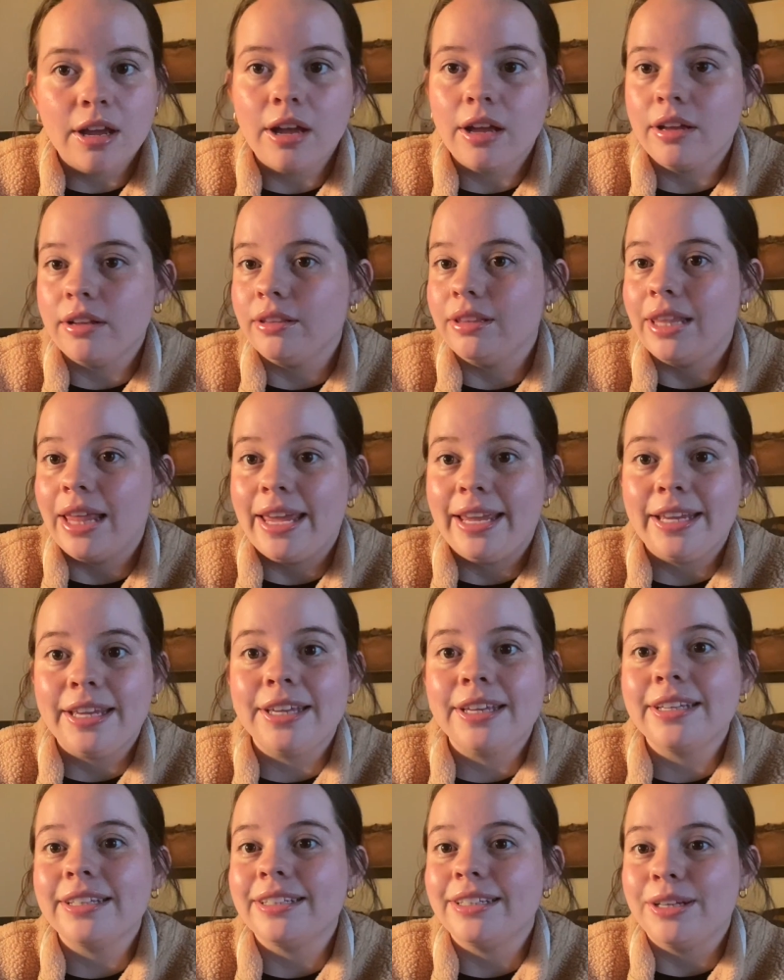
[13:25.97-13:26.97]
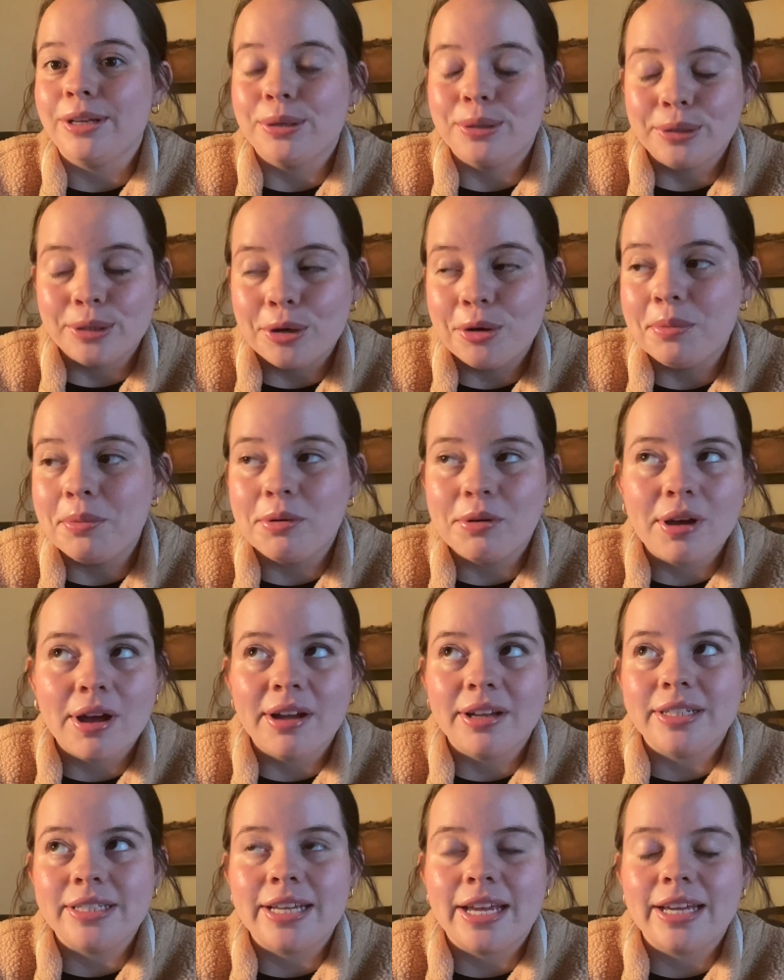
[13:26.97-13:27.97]
like global
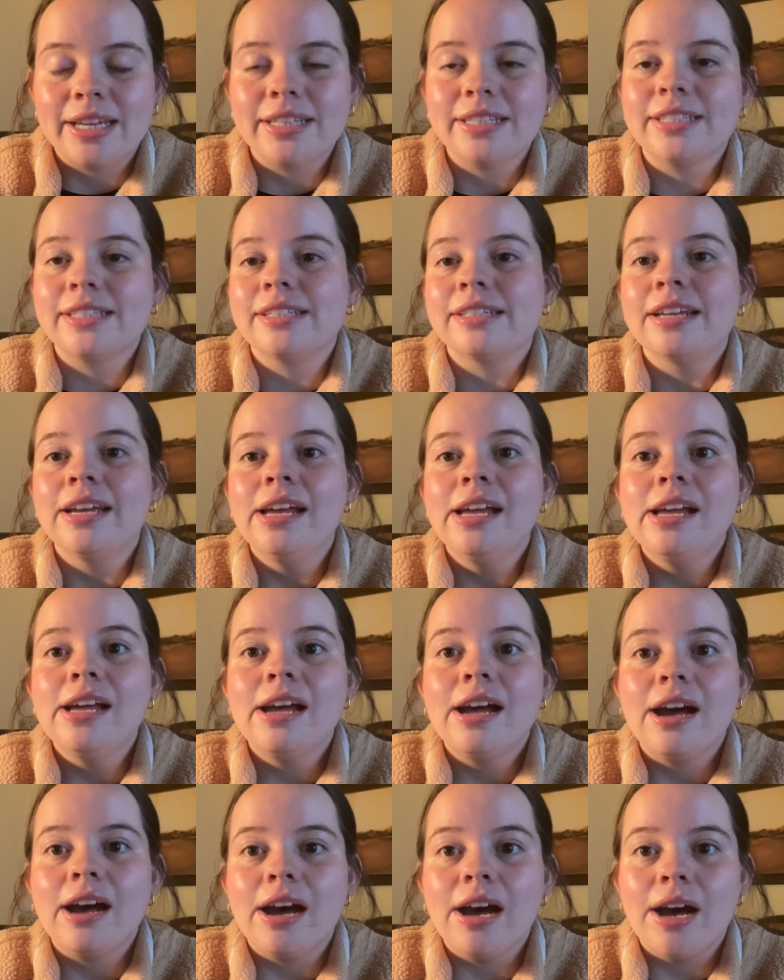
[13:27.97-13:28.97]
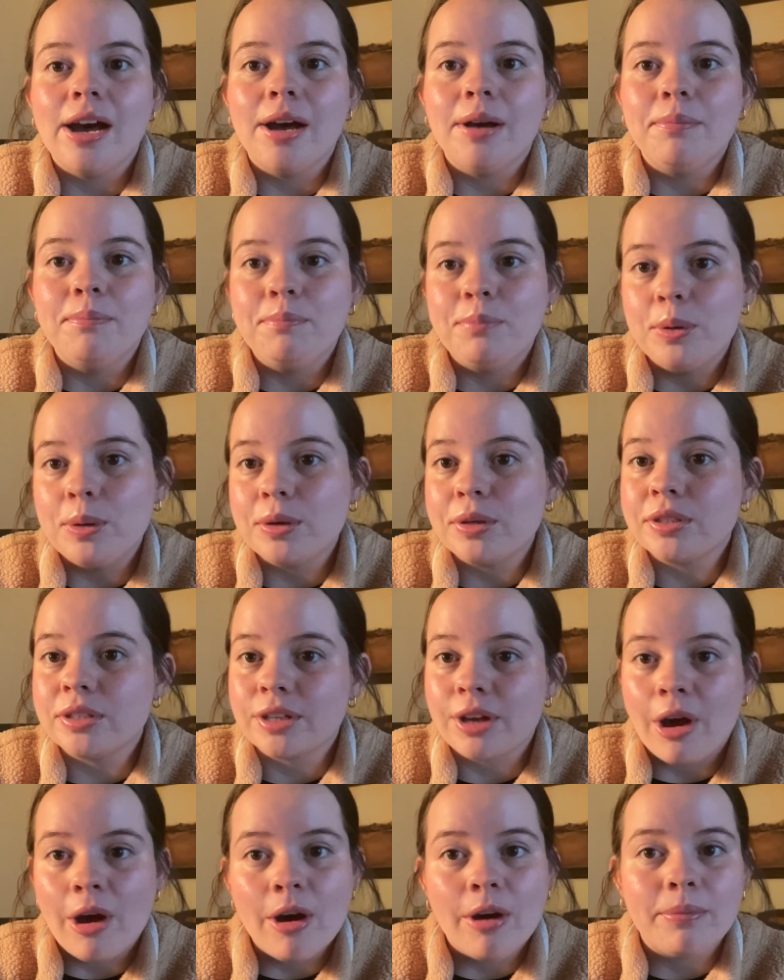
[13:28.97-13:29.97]
context, books,
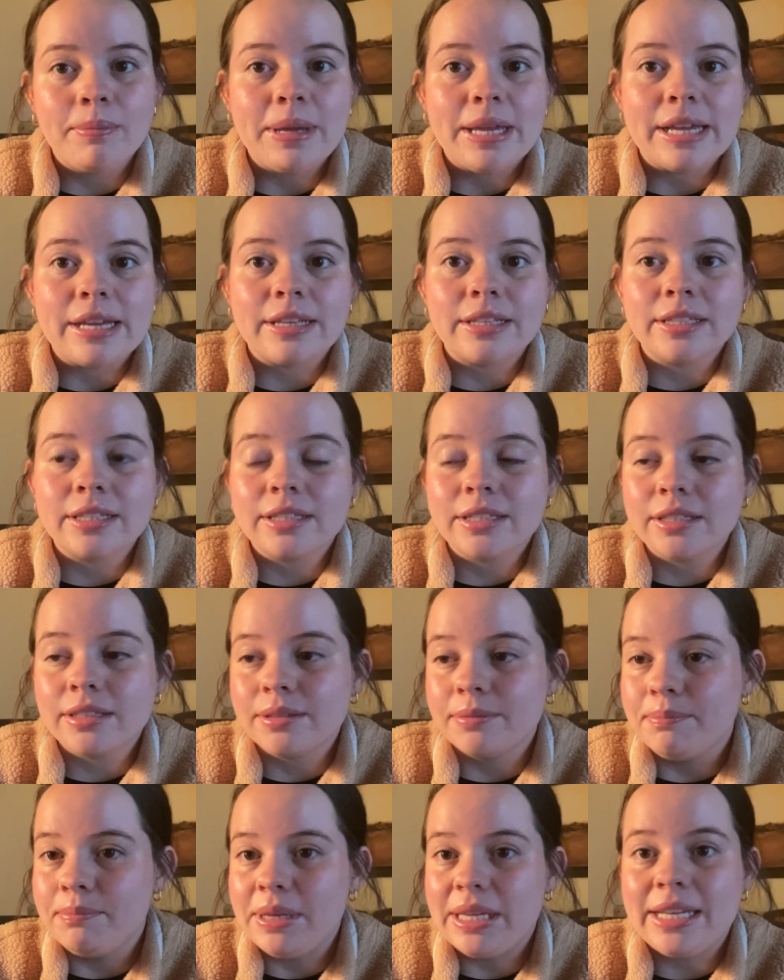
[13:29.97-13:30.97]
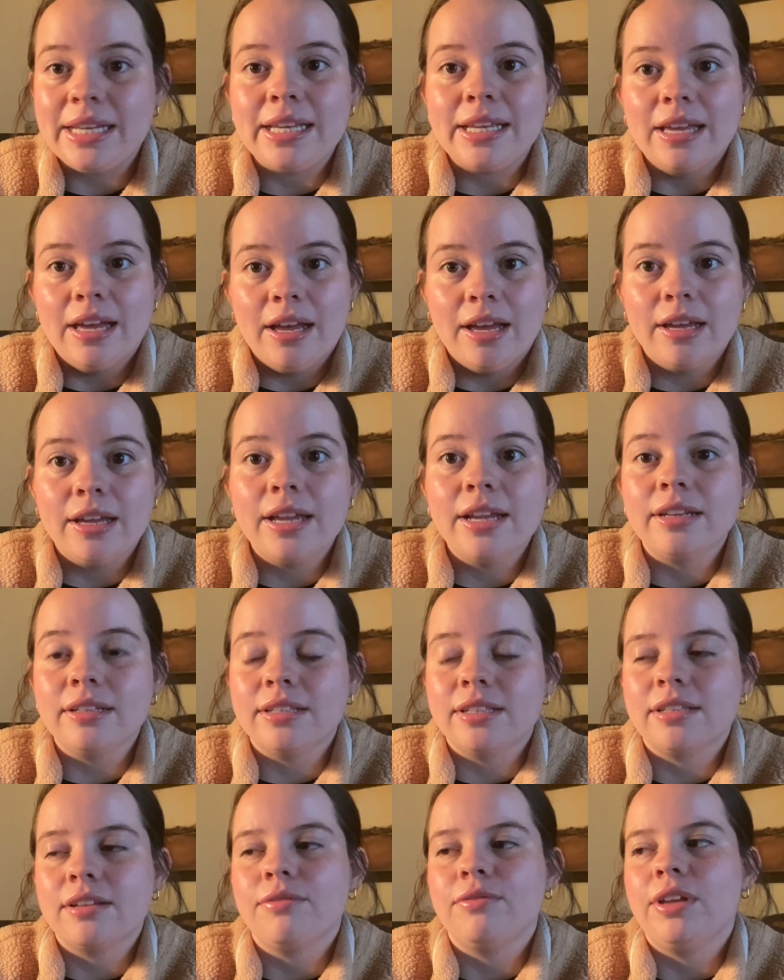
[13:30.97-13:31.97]
comics, media, and
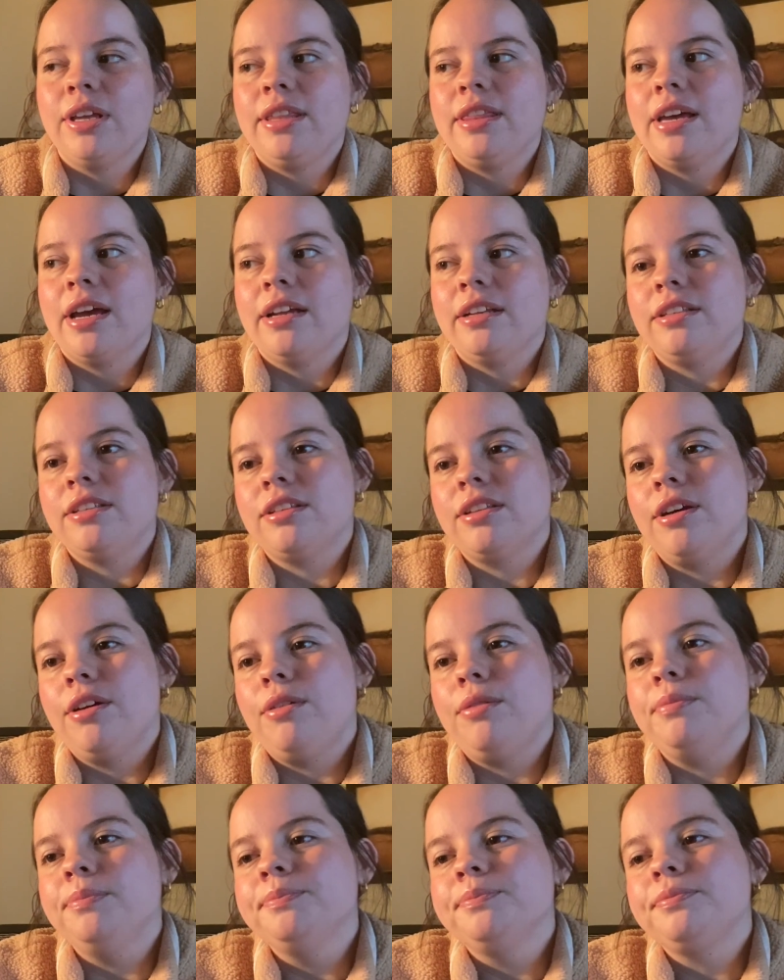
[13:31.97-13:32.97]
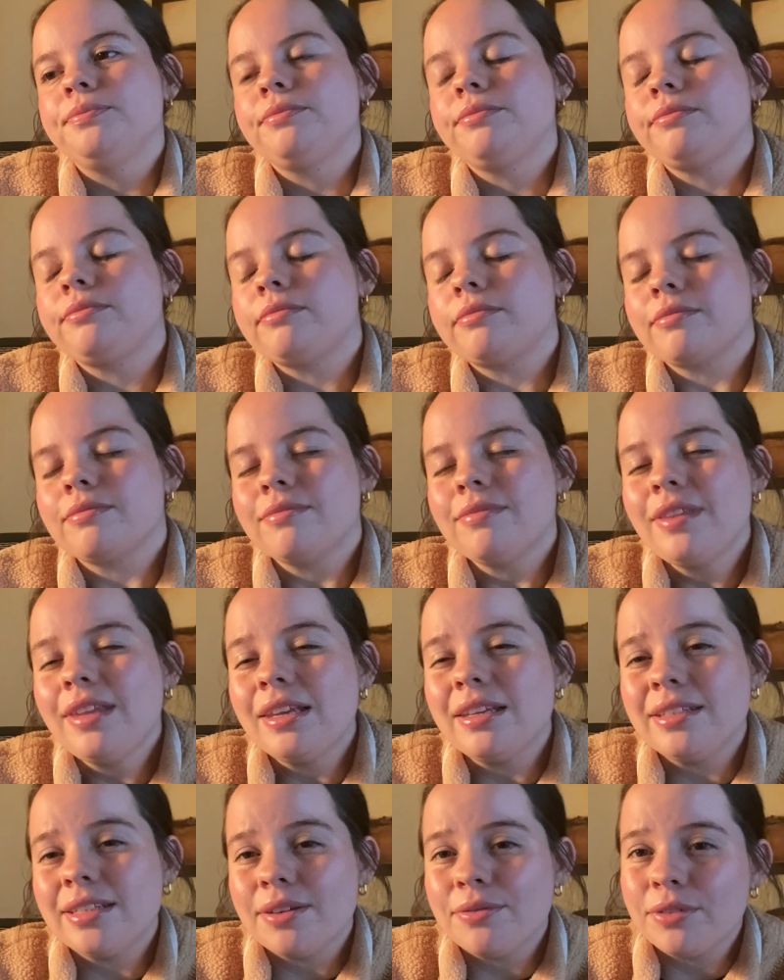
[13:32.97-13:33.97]
stuff like that. So
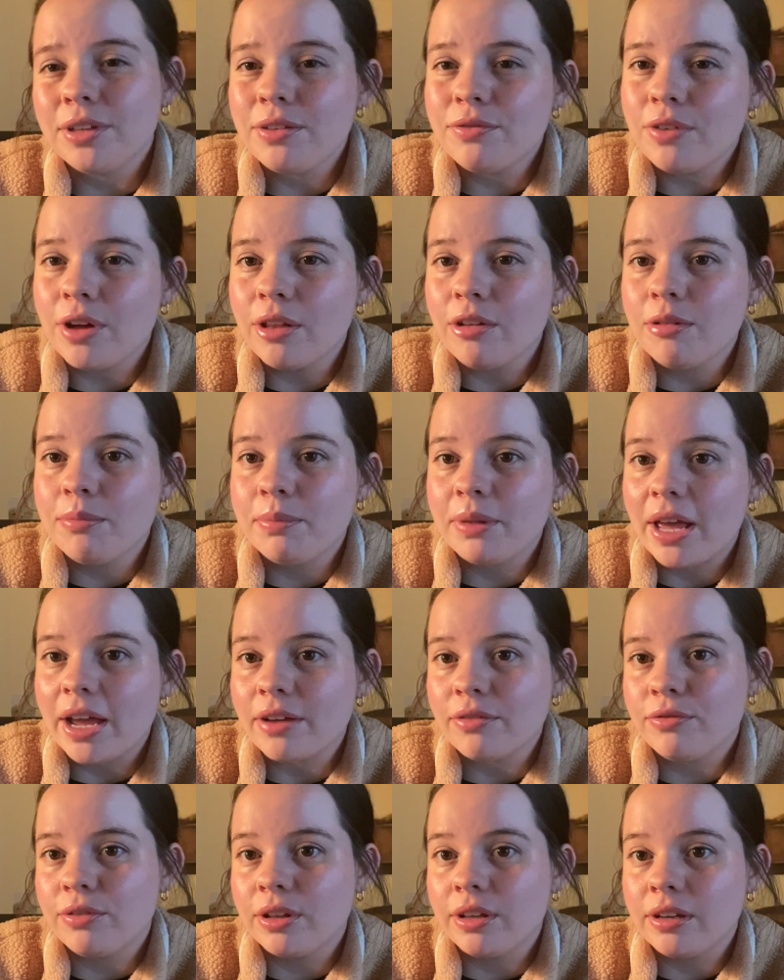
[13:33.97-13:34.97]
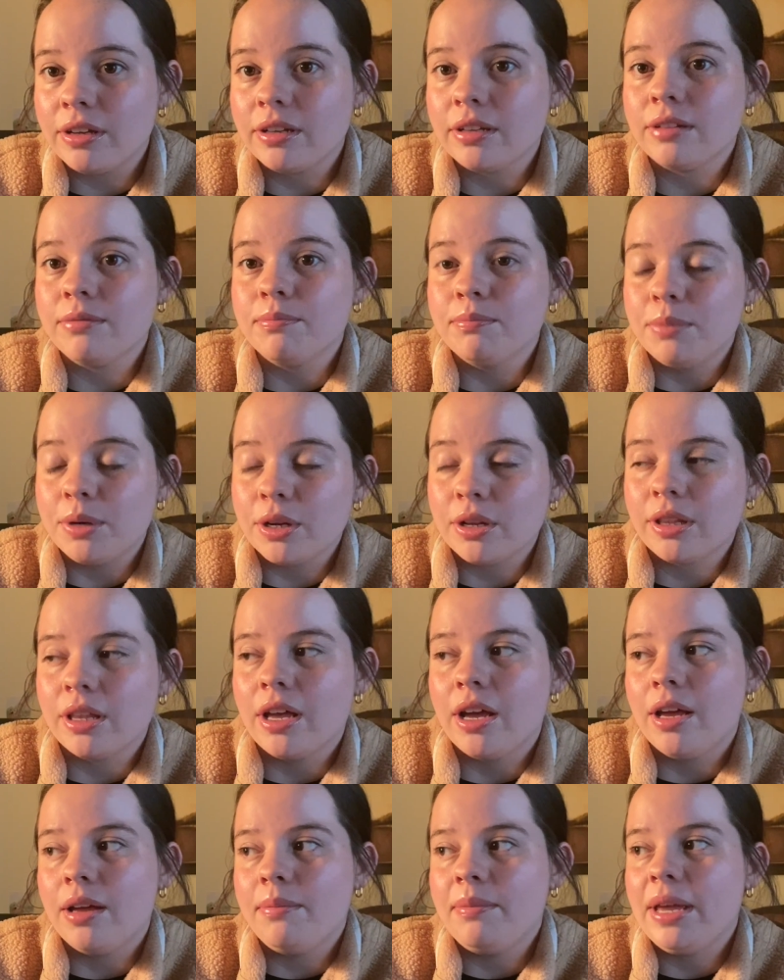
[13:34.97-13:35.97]
definitely follow Blackfula Book
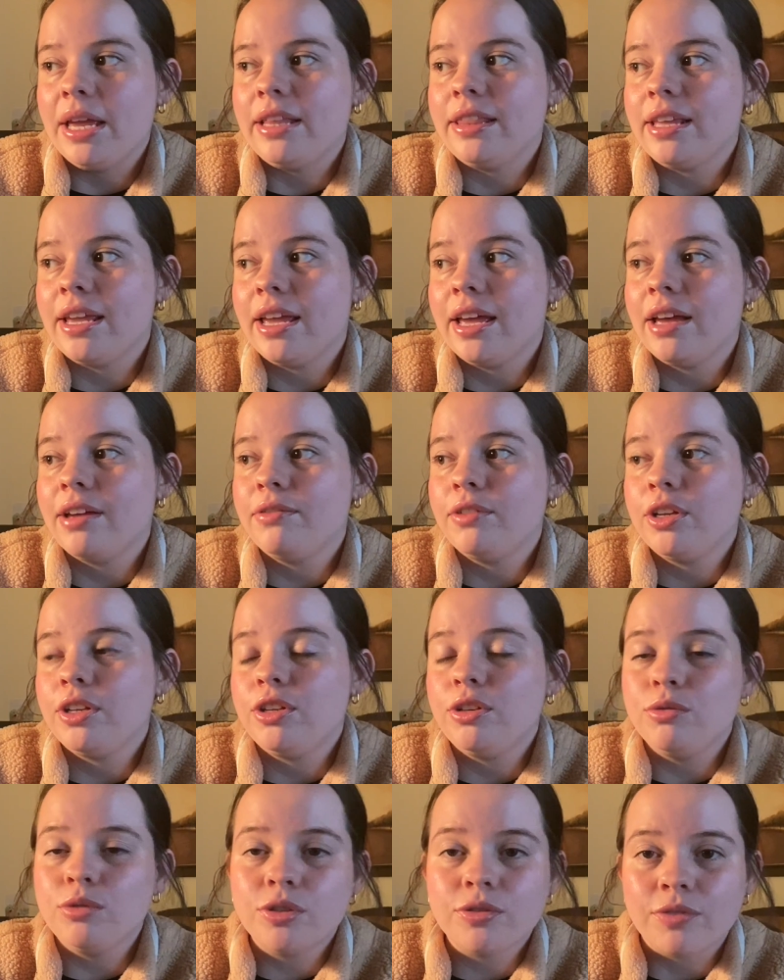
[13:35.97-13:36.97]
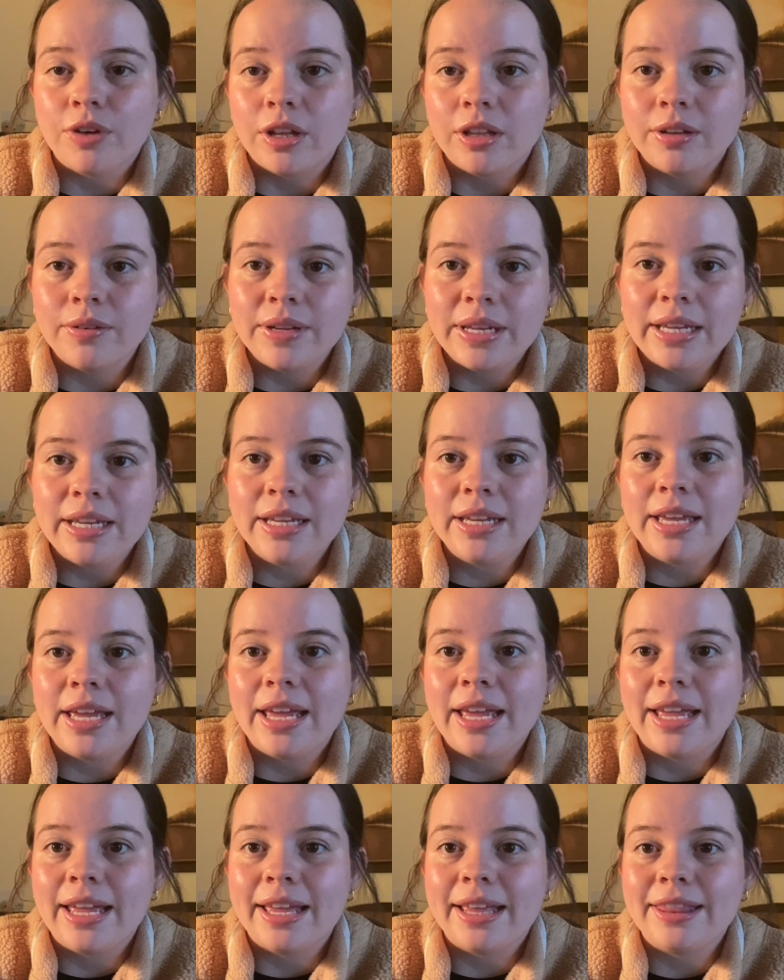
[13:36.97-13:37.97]
Club, and they have a huge following
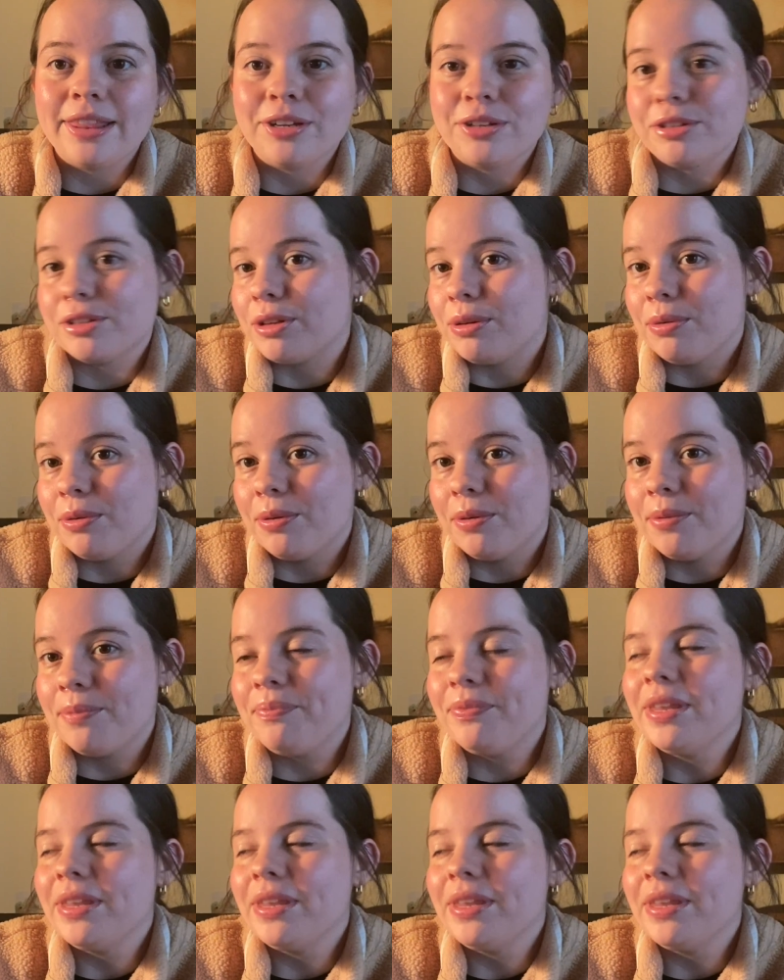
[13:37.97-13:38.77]
and they're so cool.